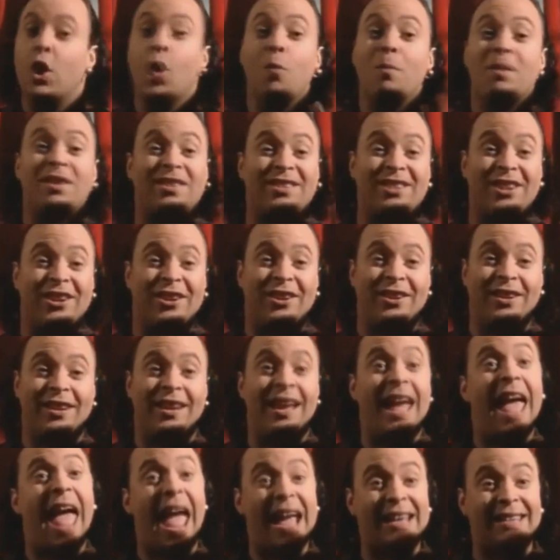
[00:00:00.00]
No, mister.
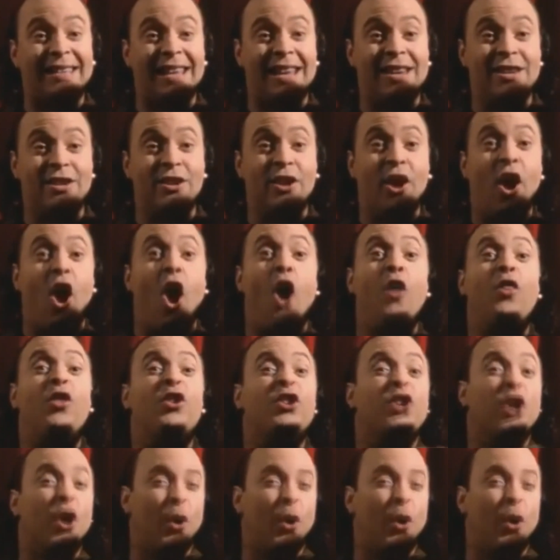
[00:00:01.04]
Accent on the